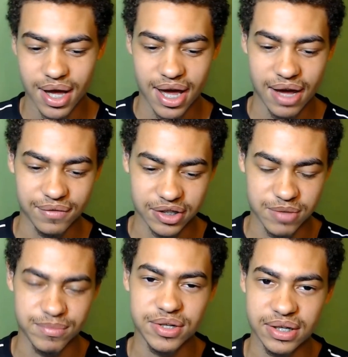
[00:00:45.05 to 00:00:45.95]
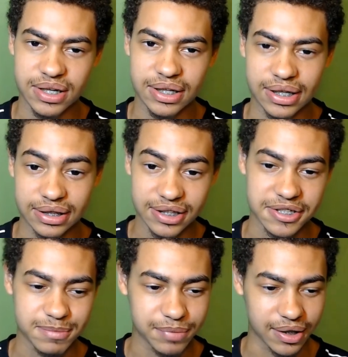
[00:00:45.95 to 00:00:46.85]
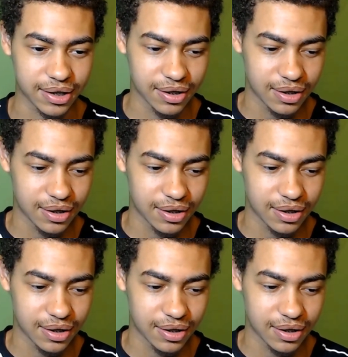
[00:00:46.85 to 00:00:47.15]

have a community like this. But,